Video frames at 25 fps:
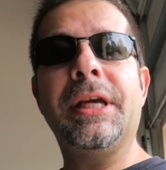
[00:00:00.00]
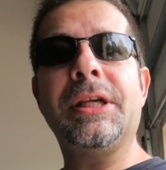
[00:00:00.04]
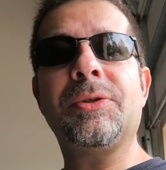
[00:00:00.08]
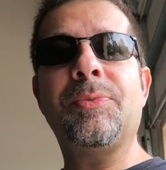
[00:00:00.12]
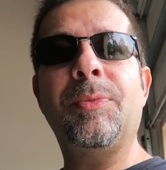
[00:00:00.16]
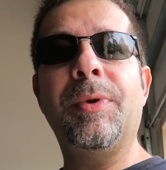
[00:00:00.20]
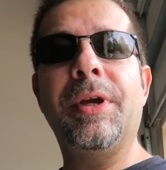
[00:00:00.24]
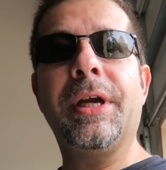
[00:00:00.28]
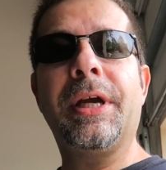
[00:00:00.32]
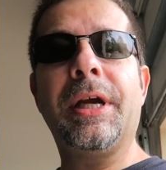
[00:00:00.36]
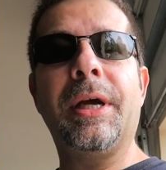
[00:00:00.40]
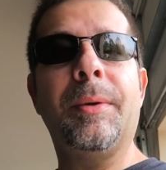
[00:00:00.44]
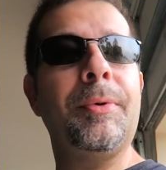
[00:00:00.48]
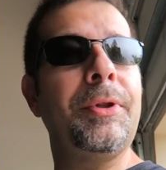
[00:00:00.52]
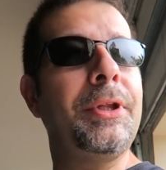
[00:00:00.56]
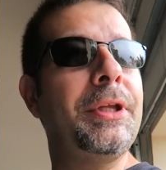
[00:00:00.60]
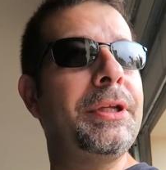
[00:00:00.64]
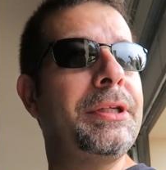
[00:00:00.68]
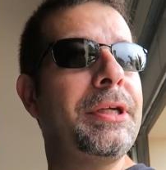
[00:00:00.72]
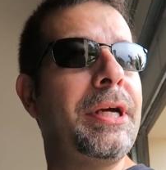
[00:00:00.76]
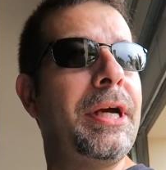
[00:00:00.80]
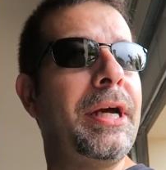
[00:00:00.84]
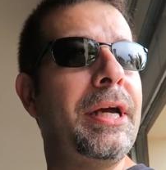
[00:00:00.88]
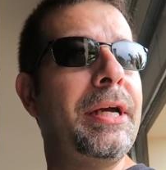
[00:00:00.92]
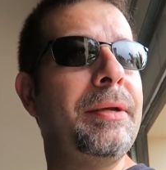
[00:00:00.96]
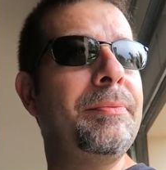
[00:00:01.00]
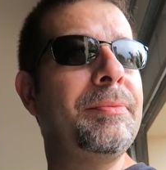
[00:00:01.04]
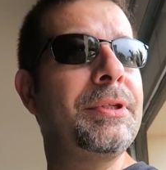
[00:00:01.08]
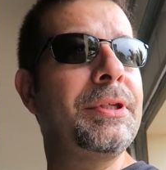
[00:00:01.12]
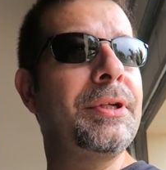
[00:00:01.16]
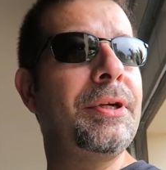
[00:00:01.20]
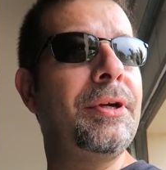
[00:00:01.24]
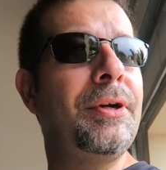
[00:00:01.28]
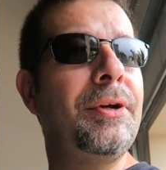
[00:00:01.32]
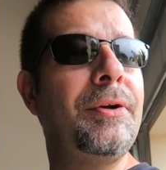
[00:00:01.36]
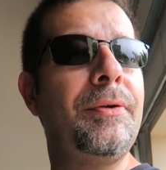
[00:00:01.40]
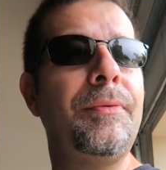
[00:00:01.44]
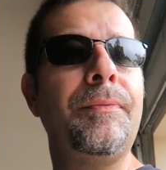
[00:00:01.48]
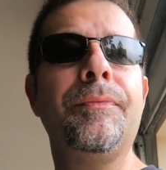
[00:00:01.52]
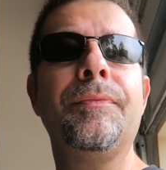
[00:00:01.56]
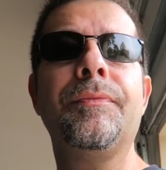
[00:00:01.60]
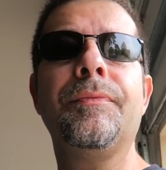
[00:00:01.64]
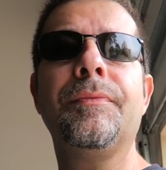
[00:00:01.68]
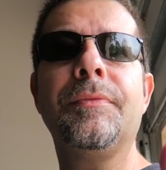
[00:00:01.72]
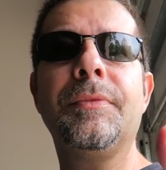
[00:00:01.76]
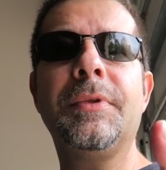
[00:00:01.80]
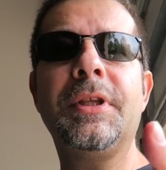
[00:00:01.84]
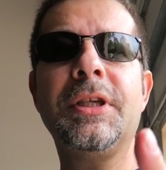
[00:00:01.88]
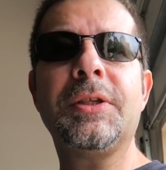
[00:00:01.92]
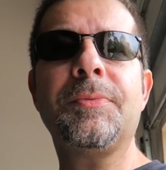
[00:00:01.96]
takes me a couple of times, so
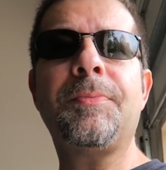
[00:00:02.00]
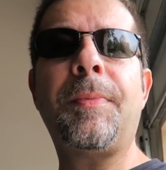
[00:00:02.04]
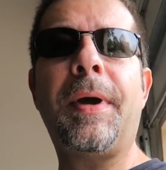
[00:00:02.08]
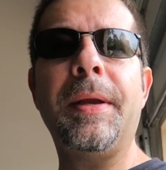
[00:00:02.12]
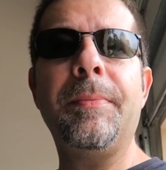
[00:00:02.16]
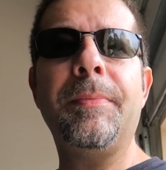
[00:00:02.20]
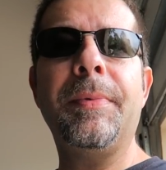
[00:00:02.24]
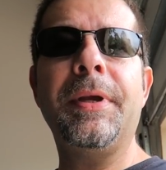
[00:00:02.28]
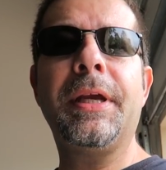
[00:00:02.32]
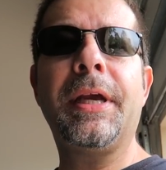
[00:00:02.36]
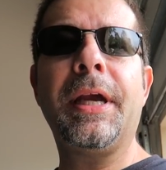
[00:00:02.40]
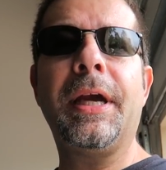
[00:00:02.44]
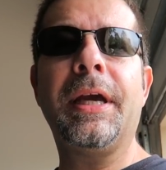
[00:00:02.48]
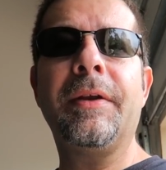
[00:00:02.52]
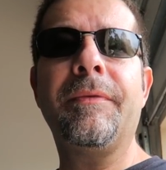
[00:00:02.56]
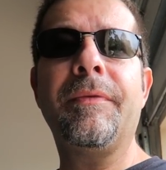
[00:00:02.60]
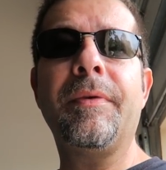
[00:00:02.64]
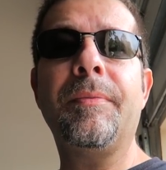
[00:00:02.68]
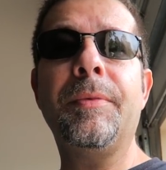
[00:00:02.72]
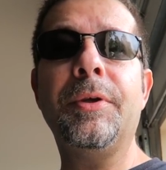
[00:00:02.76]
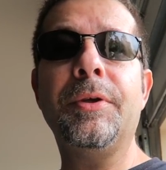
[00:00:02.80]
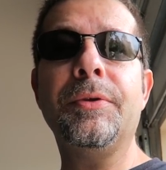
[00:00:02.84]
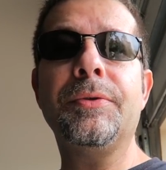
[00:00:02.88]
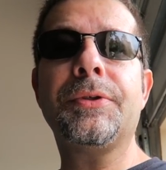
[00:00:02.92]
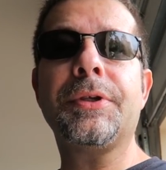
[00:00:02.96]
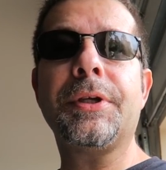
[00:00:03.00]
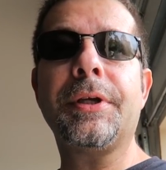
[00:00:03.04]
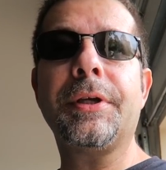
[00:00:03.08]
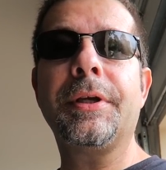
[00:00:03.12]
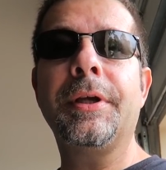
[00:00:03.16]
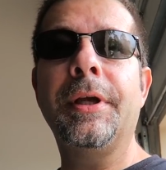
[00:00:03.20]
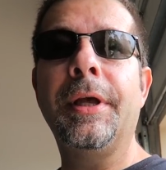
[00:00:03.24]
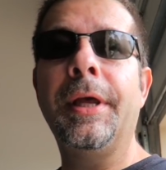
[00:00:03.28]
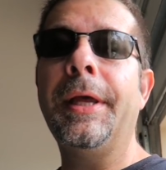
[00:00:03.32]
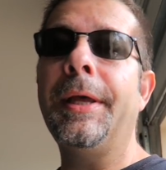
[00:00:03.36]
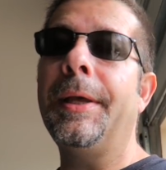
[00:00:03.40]
this might be kind of amusing.